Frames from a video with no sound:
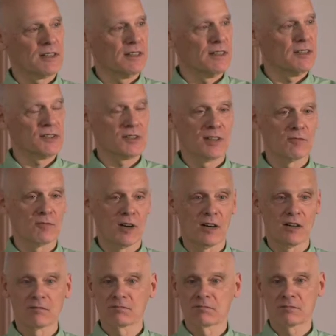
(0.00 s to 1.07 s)
And he said,
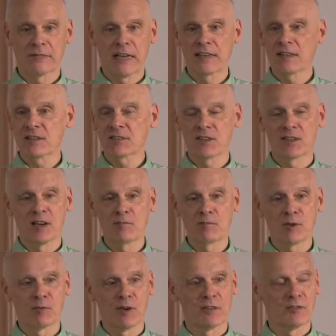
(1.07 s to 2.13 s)
well, I guess the
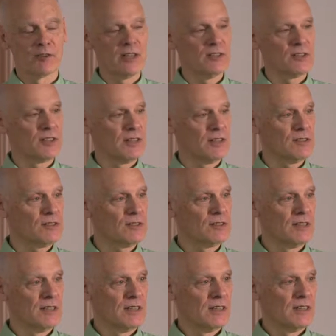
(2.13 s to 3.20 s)
number one reason is
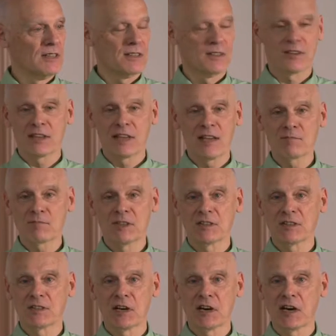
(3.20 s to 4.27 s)
there can't be a
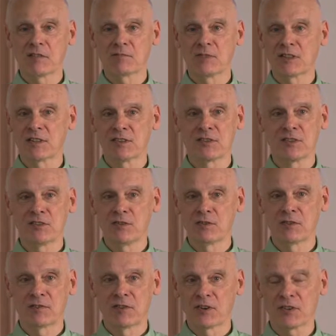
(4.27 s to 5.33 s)
God because the
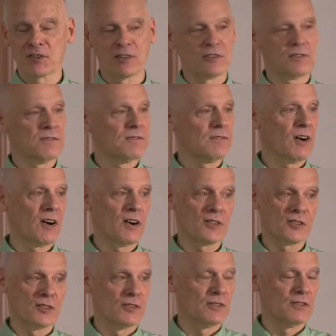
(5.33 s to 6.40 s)
universe is far
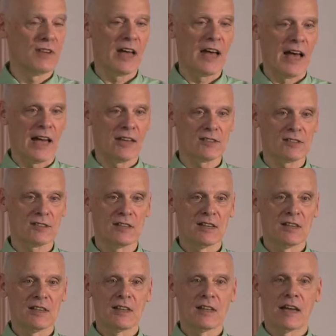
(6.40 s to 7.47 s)
too vast
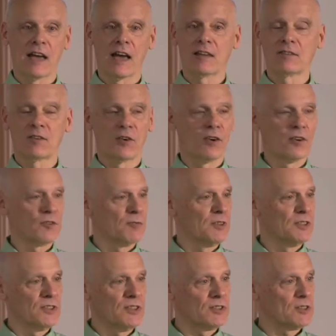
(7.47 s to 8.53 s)
and Earth
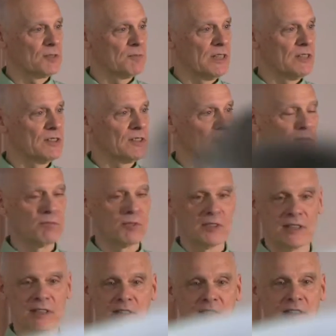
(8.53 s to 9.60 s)
would just be
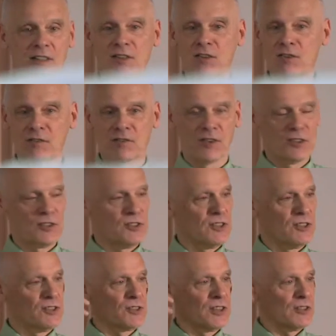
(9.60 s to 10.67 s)
simply, the universe is
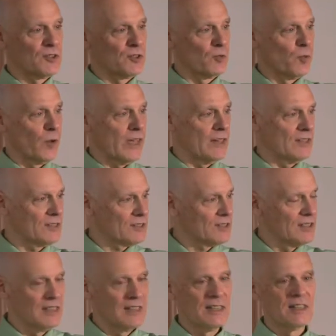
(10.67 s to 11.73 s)
just such a
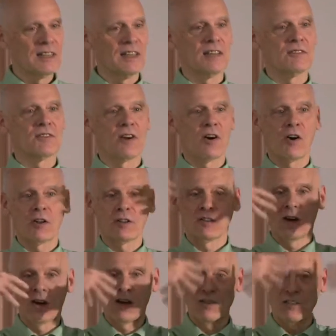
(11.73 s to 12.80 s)
waste if
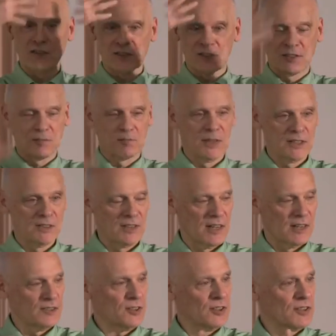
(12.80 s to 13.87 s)
all this has been
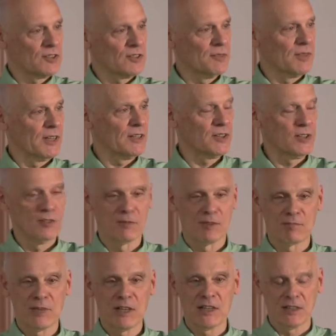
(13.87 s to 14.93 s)
done just to make human
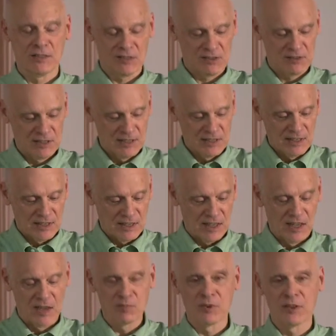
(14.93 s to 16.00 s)
beings
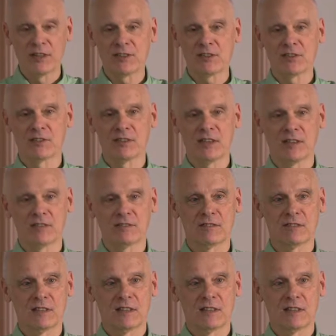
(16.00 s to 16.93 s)
a place to live.